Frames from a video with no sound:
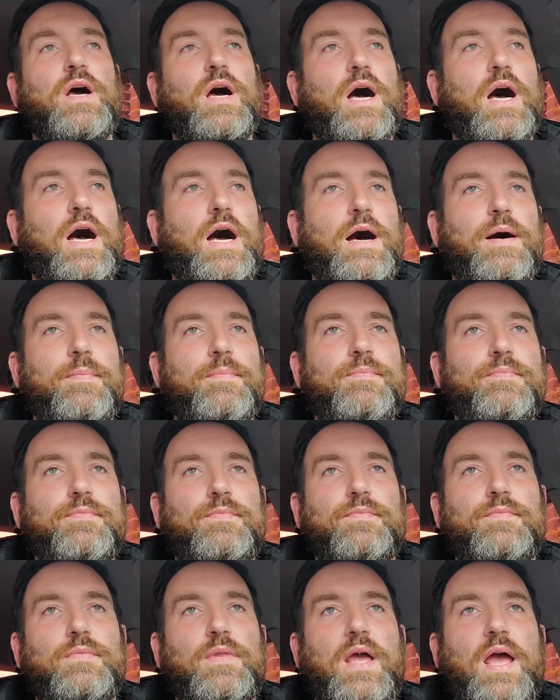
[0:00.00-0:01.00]

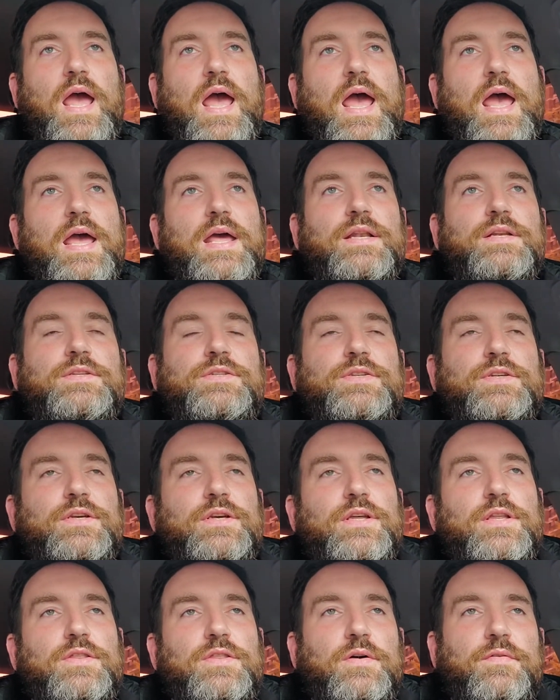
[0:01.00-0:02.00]
and
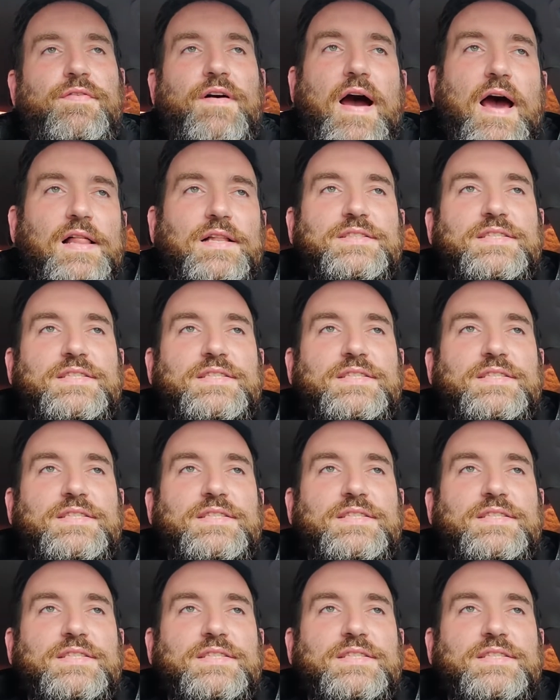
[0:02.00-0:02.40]
the violence